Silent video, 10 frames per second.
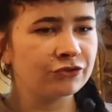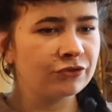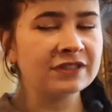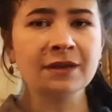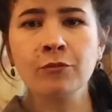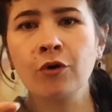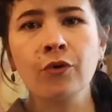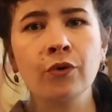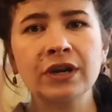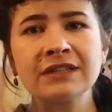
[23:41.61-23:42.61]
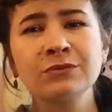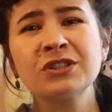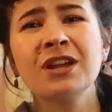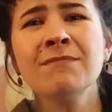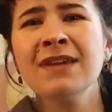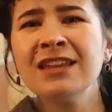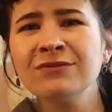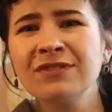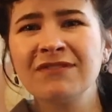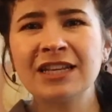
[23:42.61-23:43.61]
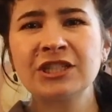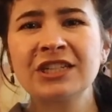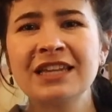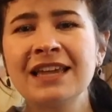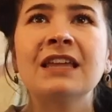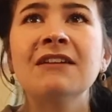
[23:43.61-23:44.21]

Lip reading: doing some more corners, which I may do eventually